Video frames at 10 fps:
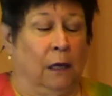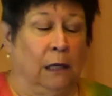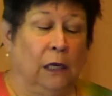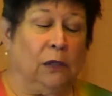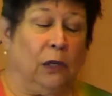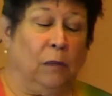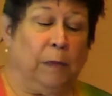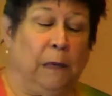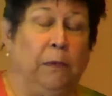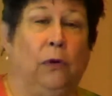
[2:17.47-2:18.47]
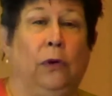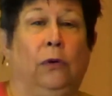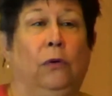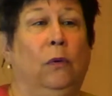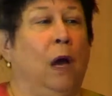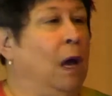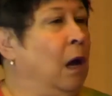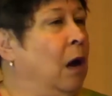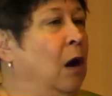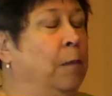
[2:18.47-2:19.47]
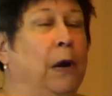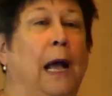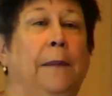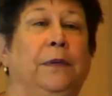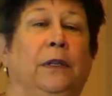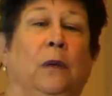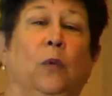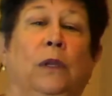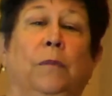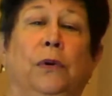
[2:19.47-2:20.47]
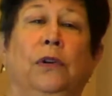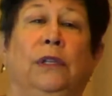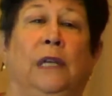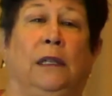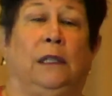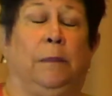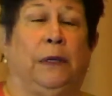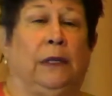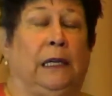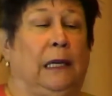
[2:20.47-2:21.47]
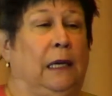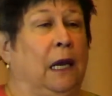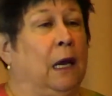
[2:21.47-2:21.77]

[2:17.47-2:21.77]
These are the people who are perhaps with a Buddhist sensibility,